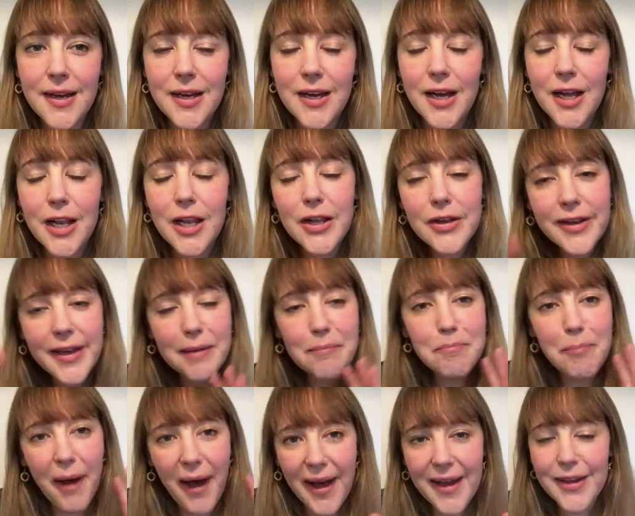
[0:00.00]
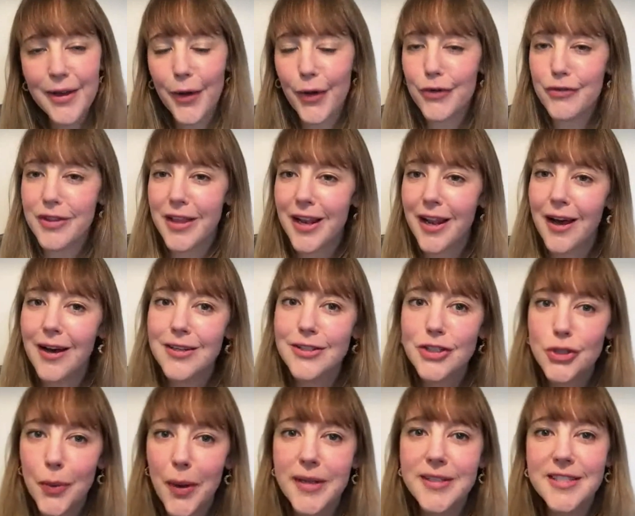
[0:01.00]
Looking back over the last
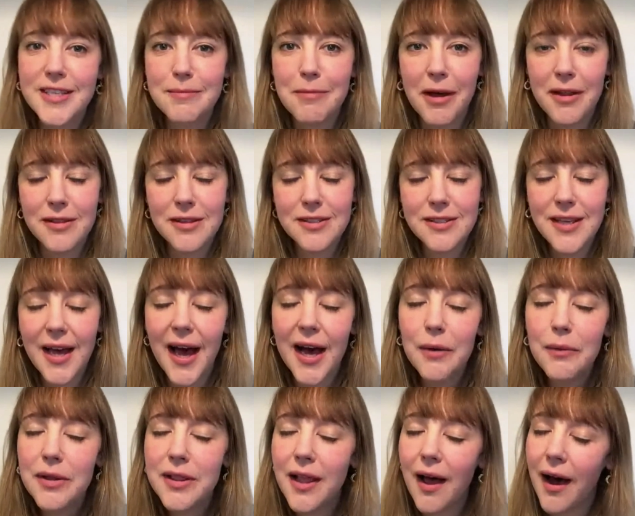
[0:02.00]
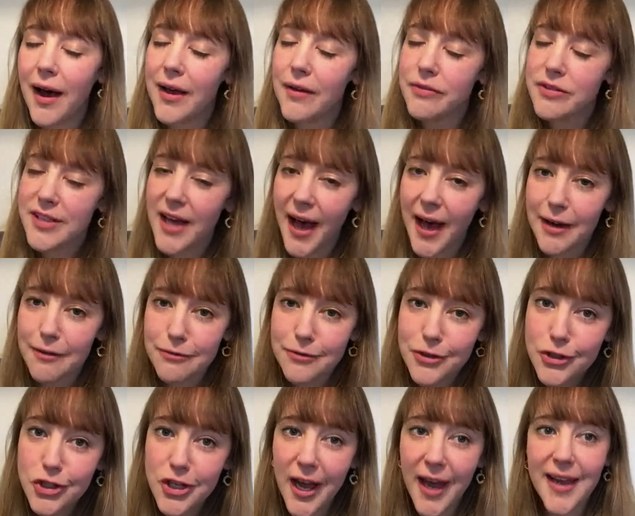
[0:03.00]
20 months, our lives have
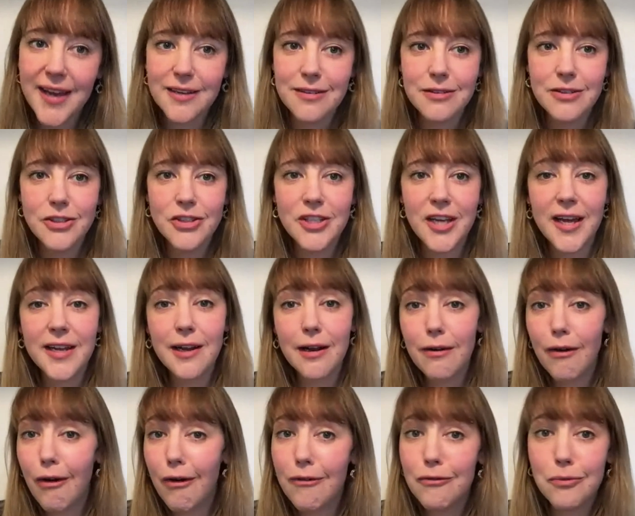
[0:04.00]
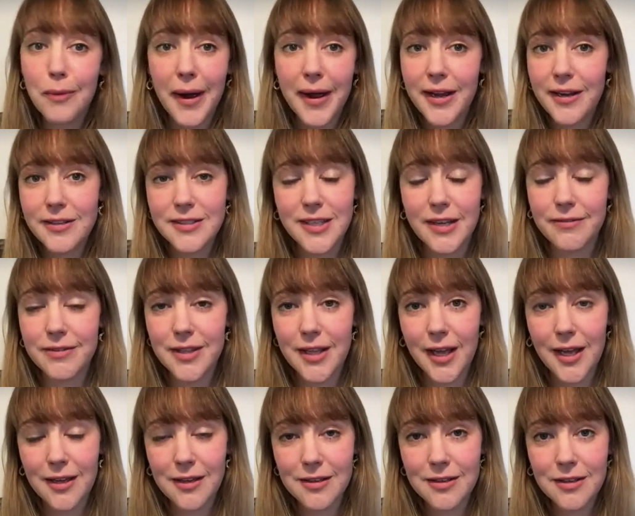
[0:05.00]
changed in a lot of ways, haven't
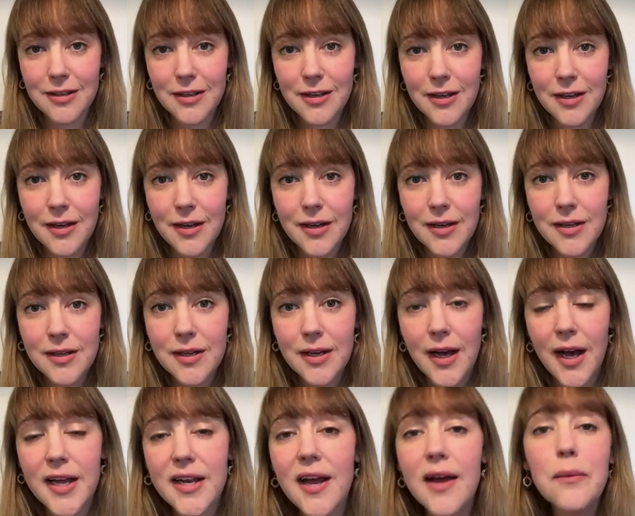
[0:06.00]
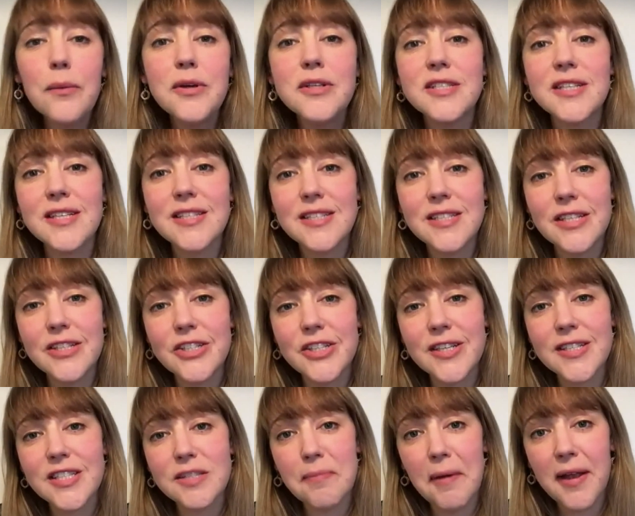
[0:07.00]
they? And I want us to
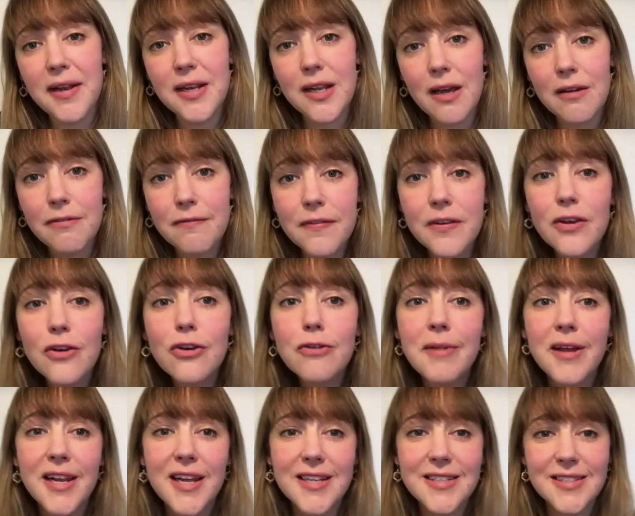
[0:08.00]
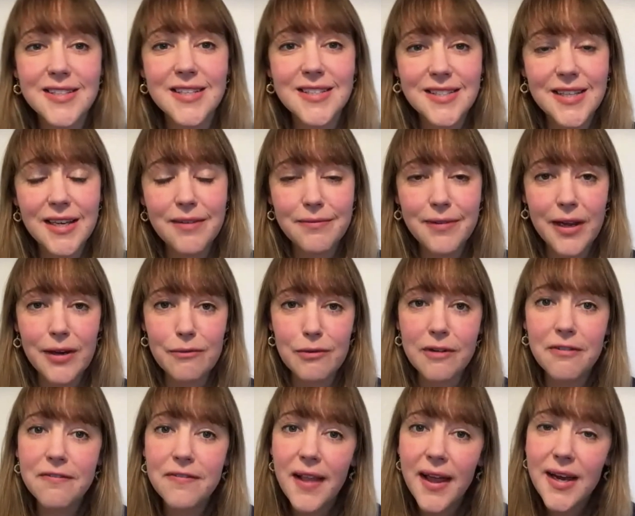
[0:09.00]
just spend a few minutes this evening
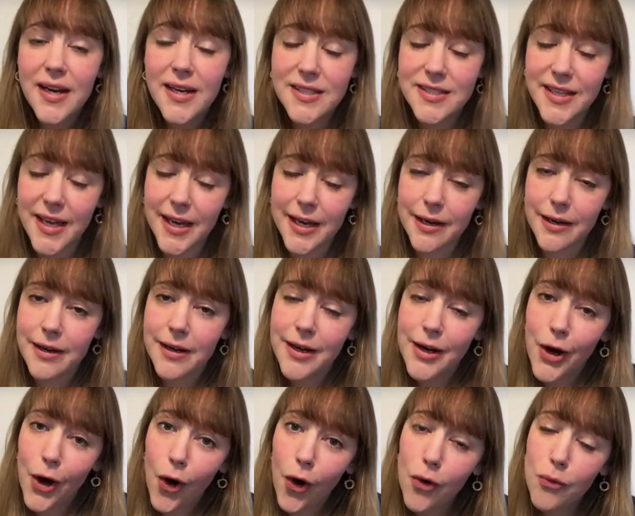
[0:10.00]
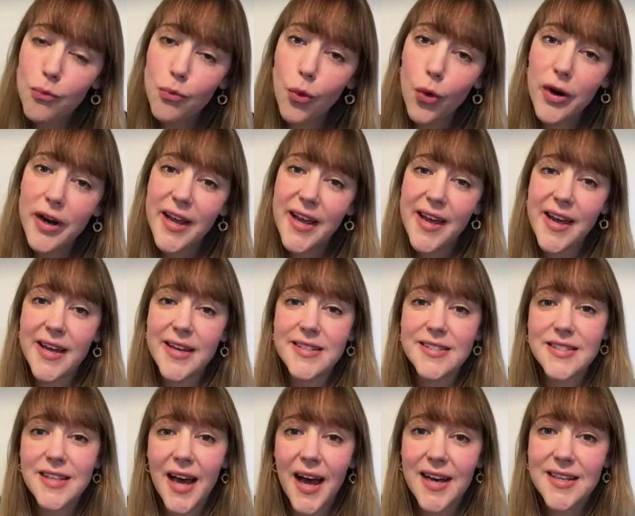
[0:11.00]
reflecting on what it is
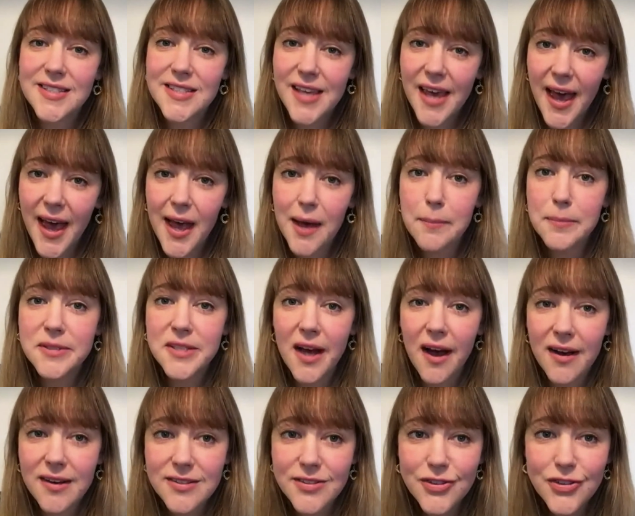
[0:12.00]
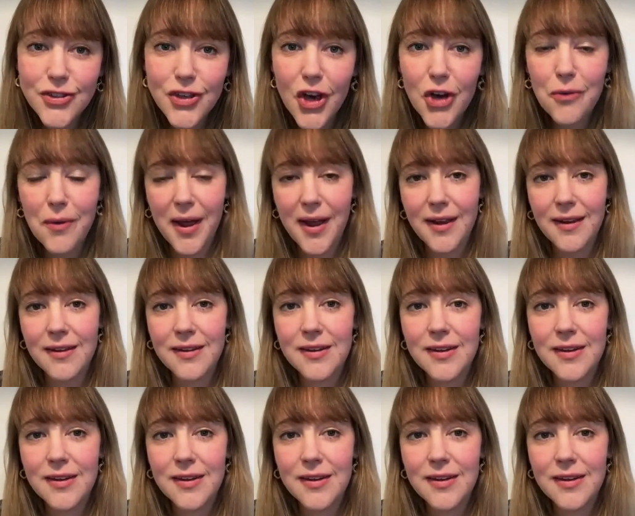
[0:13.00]
that has kept us going